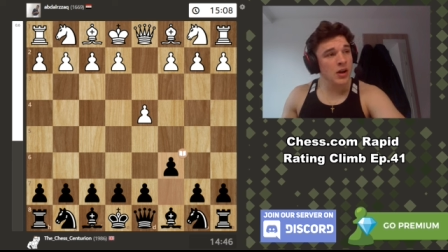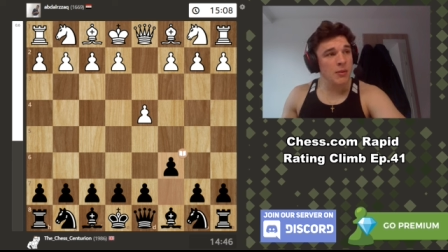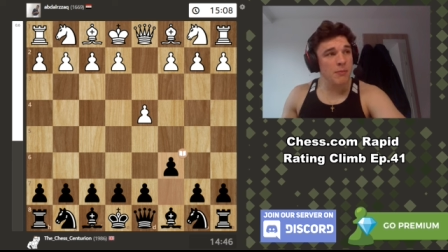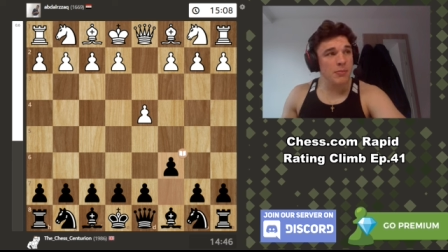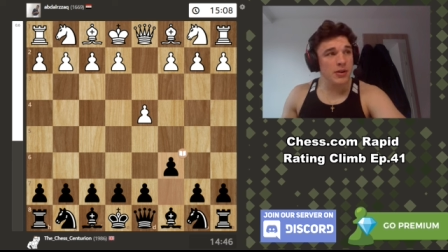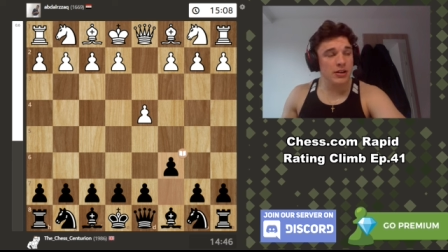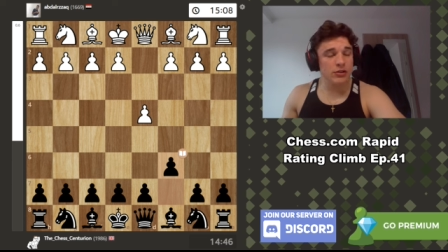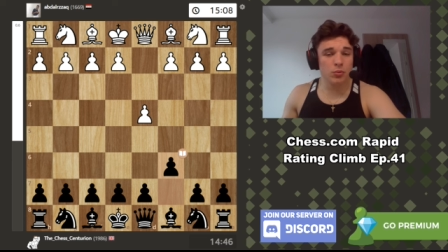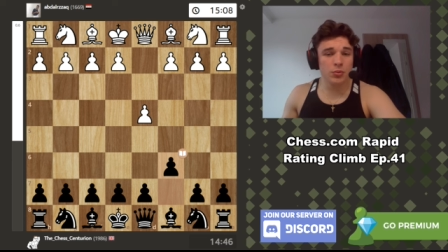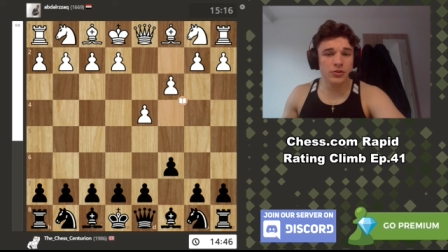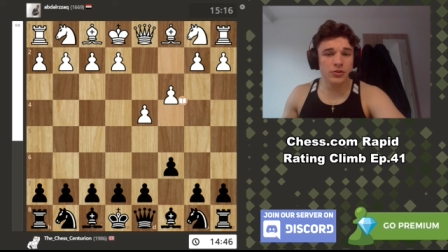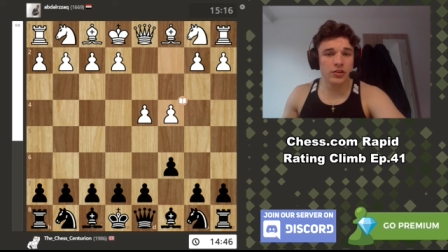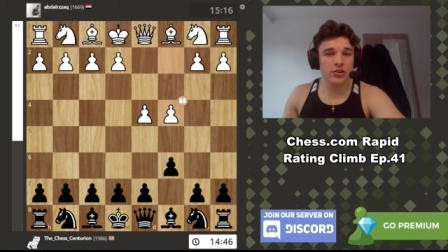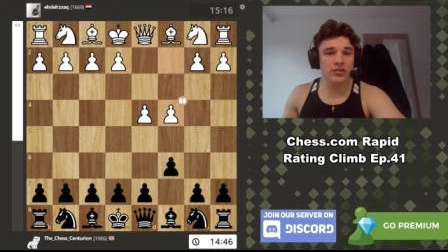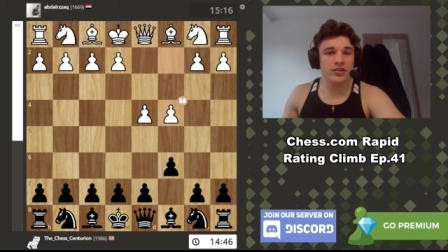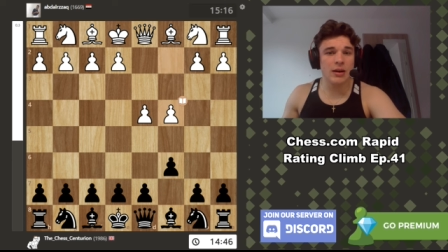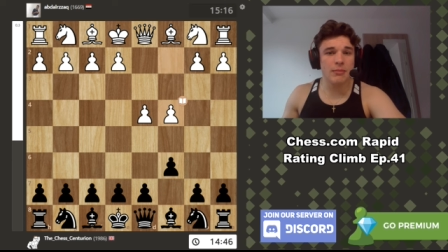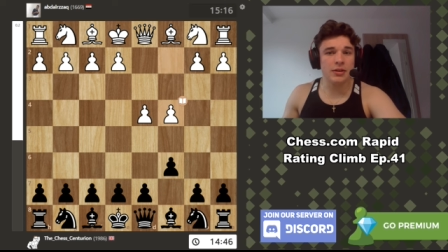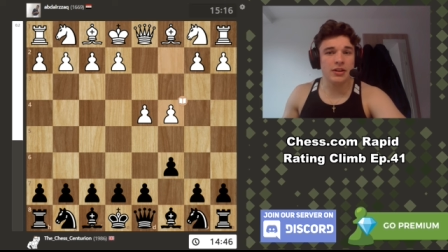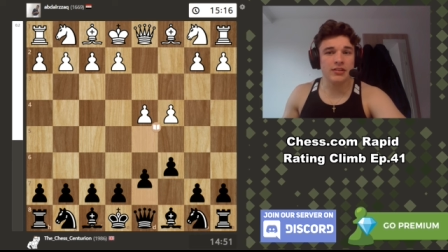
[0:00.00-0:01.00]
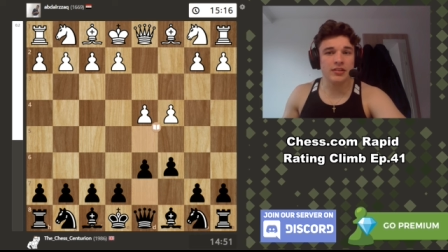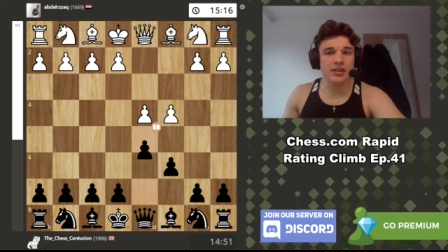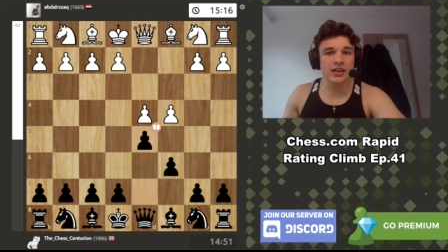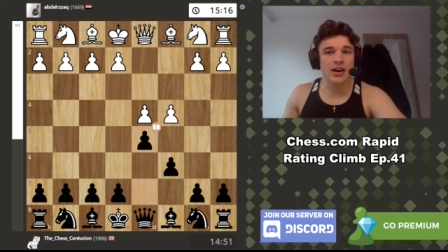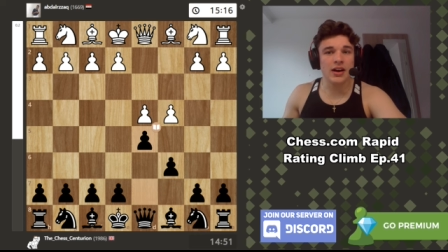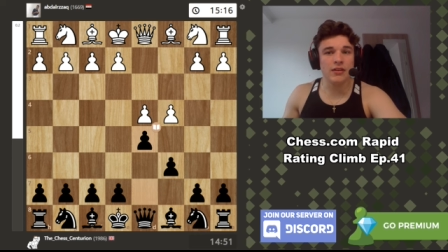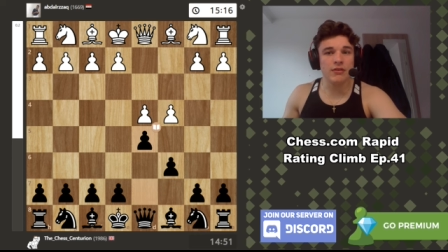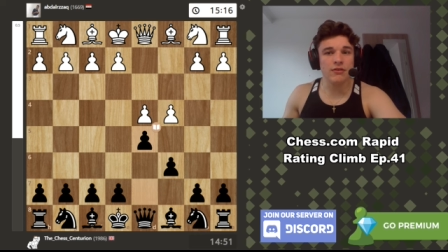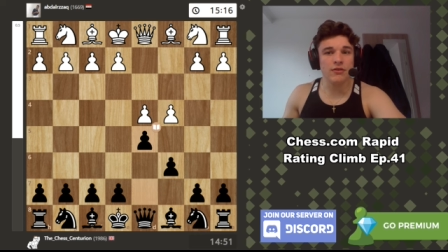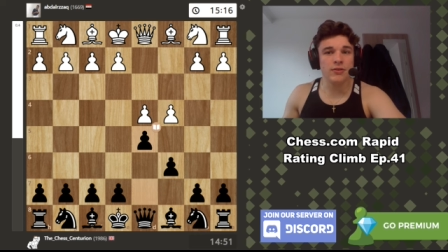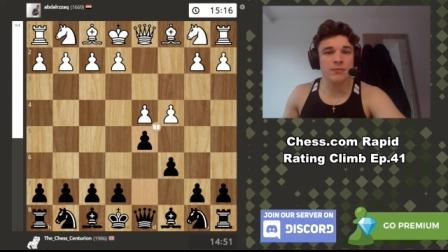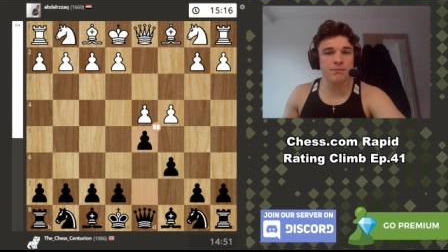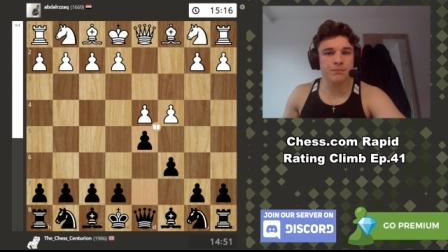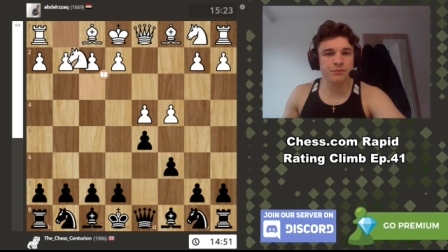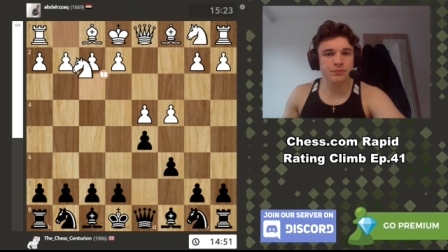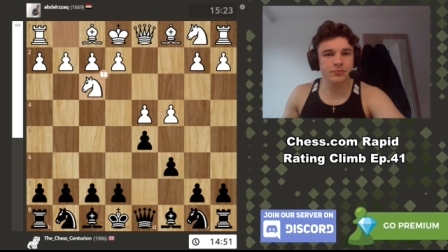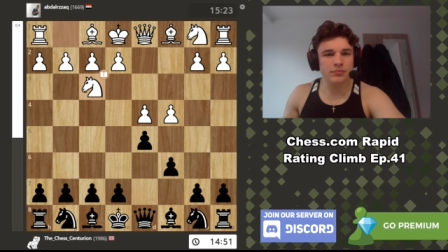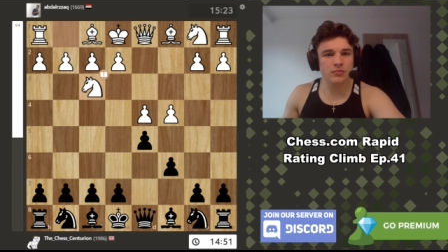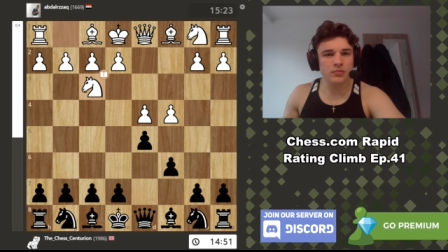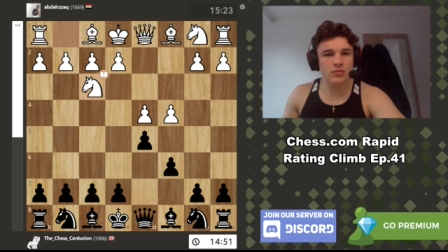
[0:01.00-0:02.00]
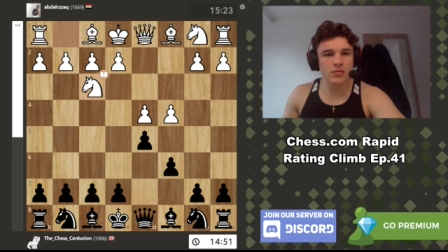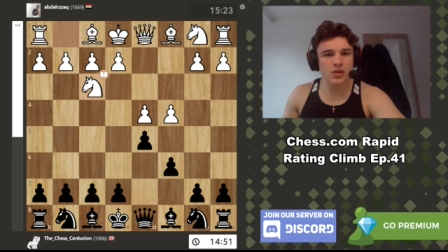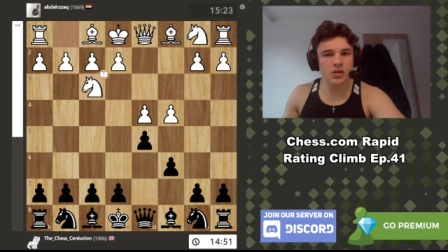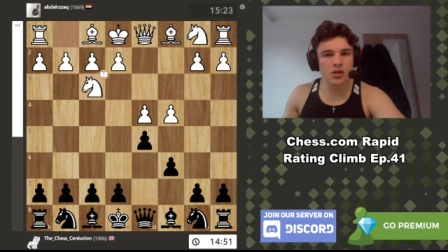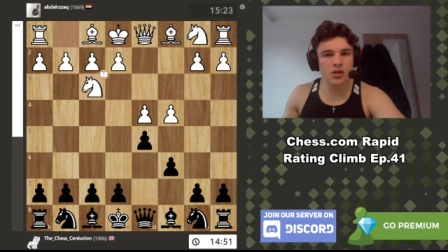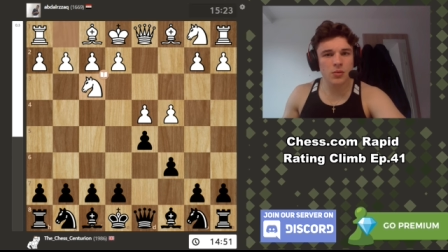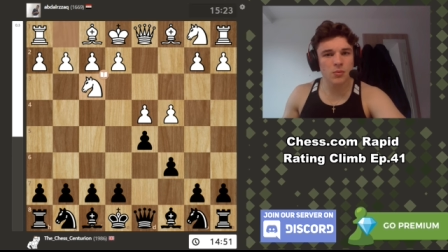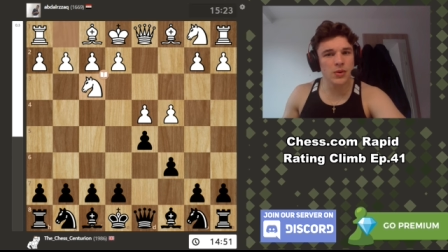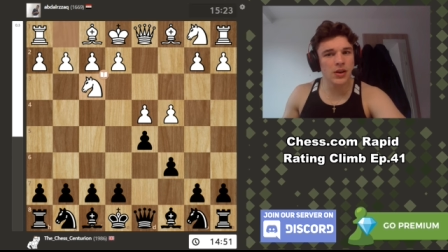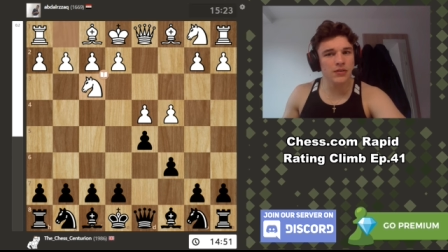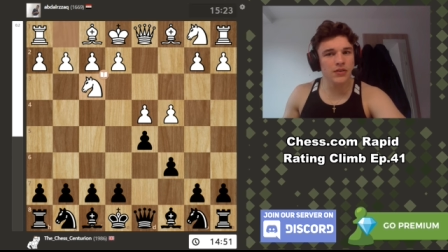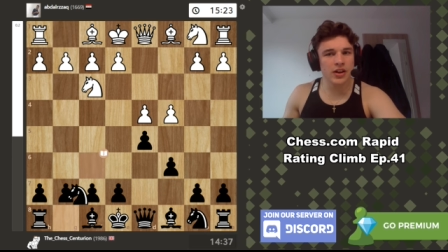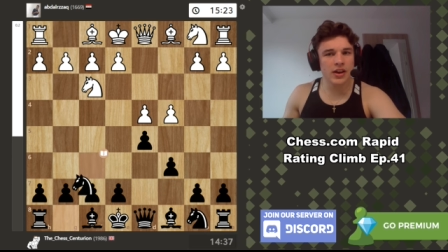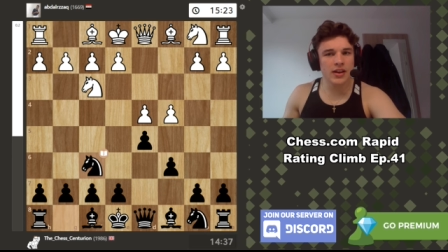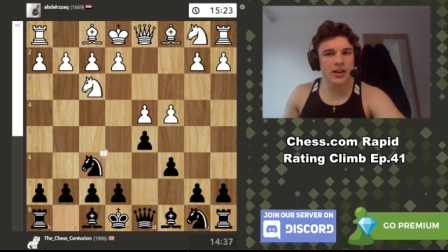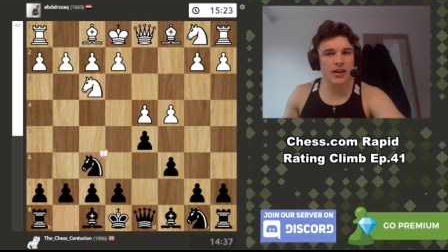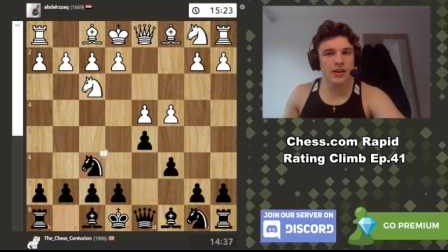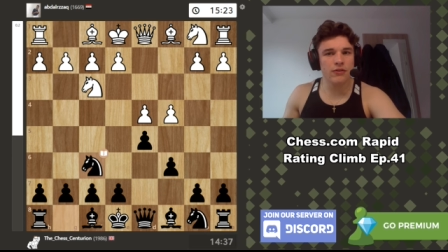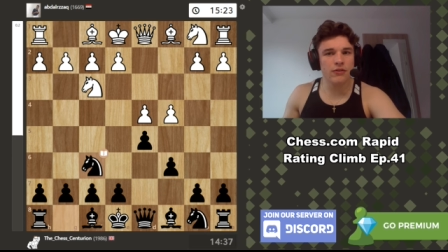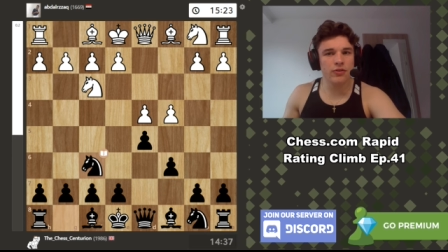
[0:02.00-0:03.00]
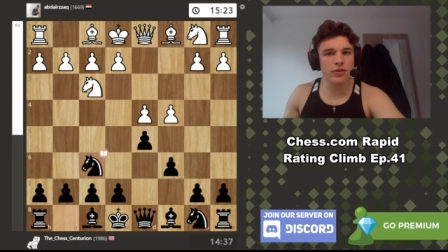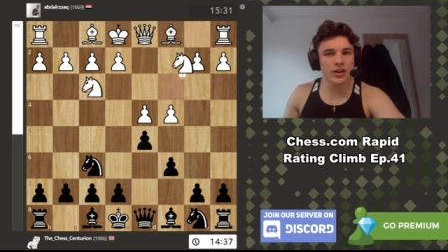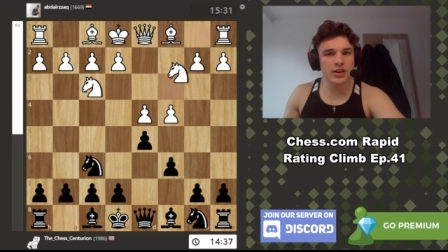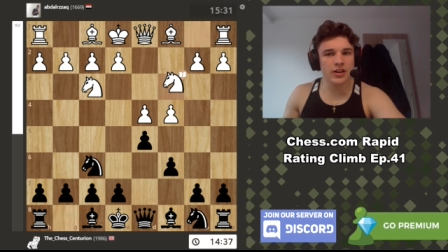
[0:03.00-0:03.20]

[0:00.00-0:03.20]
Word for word: But this one was a semi-Slav. We have knight f three,